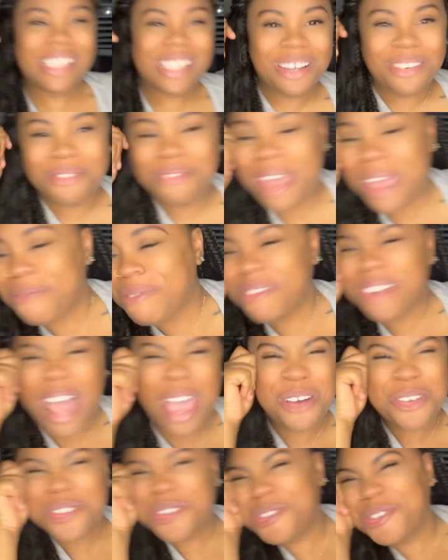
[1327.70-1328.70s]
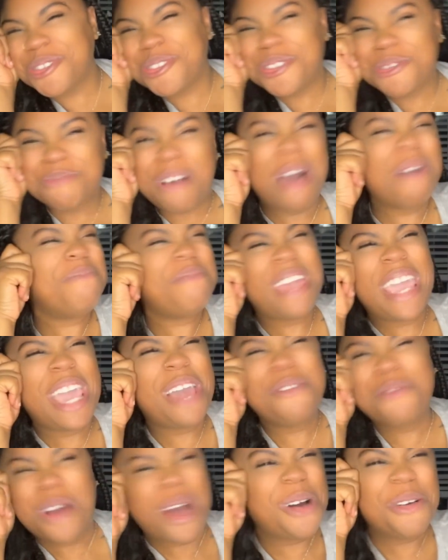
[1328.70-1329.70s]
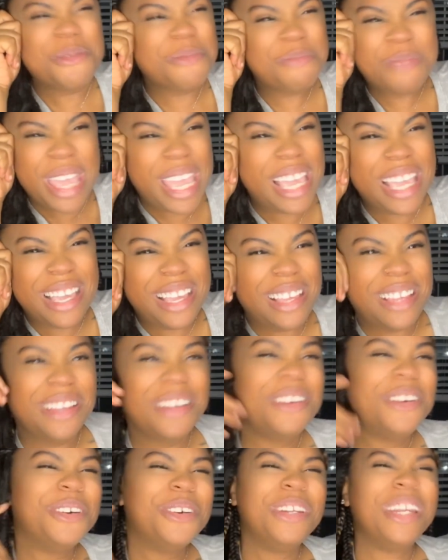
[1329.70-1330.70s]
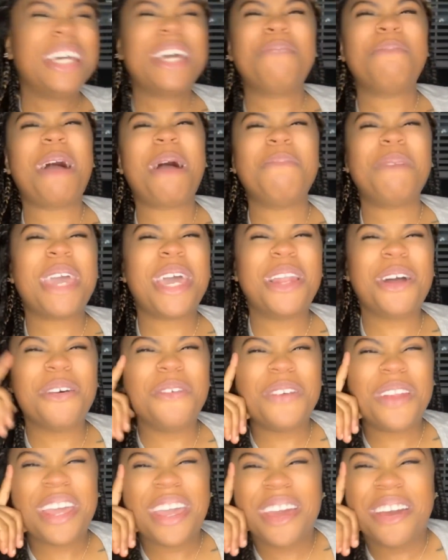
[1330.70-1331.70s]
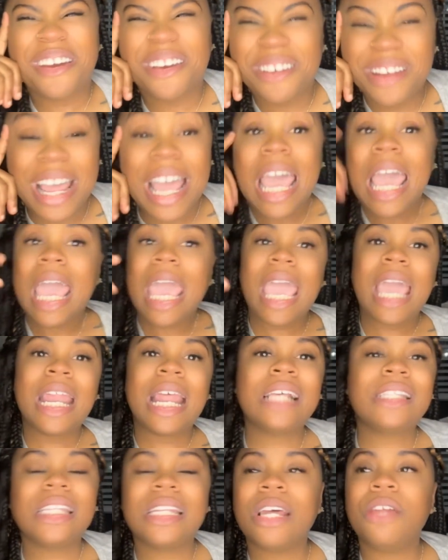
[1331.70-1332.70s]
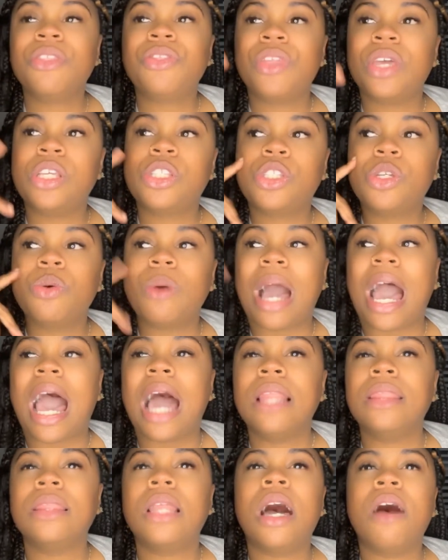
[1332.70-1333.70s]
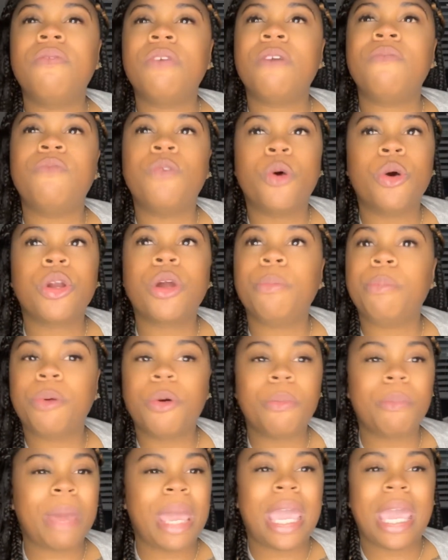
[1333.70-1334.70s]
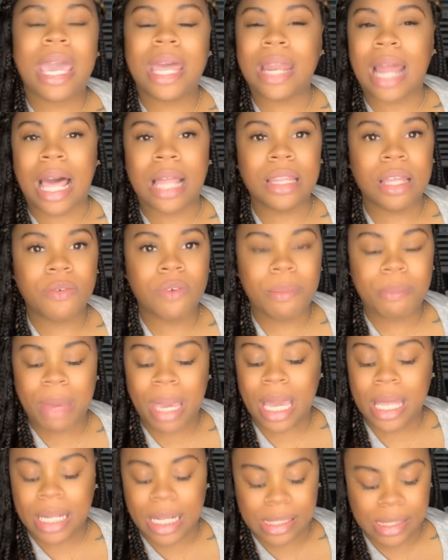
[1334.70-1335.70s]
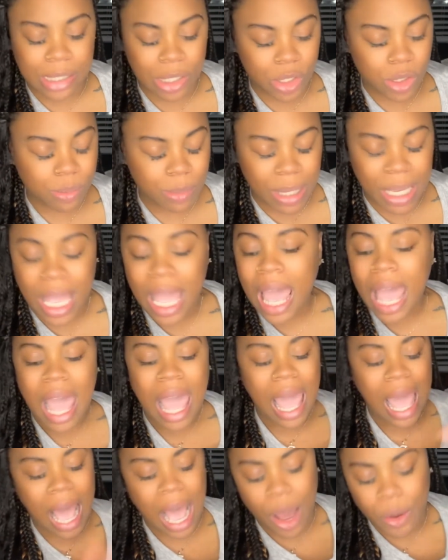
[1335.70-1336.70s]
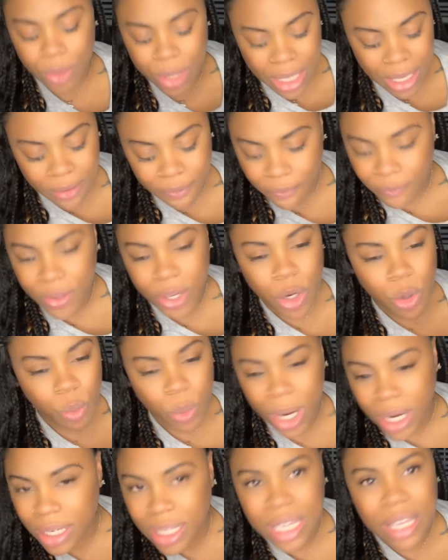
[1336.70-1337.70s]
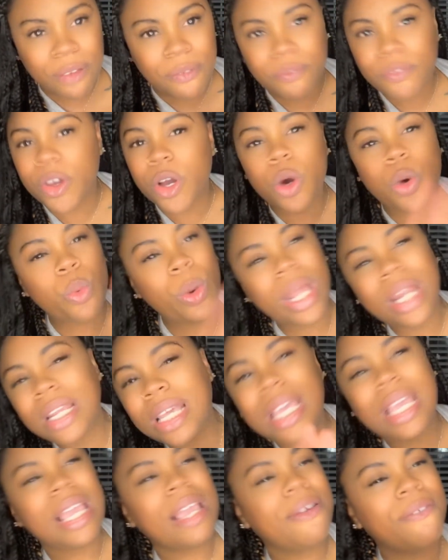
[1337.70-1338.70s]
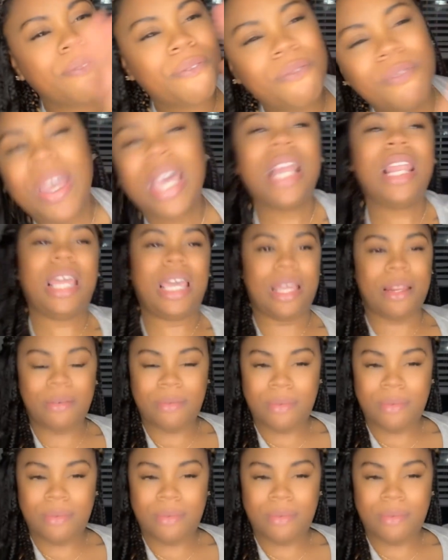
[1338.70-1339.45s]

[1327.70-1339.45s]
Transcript: Something make me like, ooh, my man want me. Look at my man over there. And that's another thing too. I love a vulnerable man. I love a man that tells me how he feel, what he feel, when he feel it.